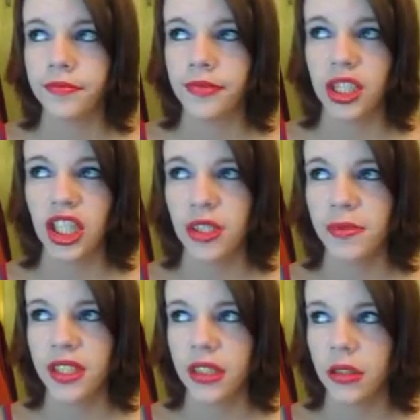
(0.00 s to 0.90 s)
They
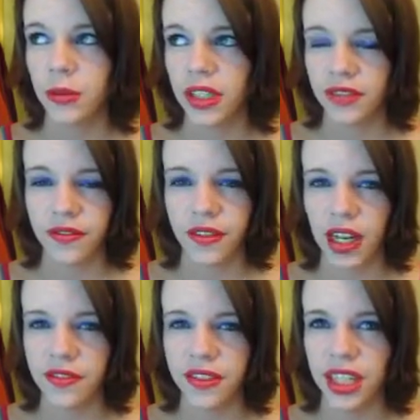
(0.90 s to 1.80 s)
shipped within
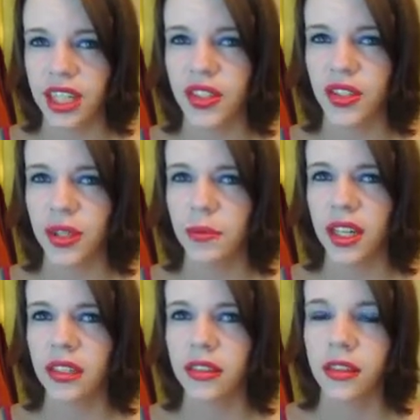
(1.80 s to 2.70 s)
5 days or something.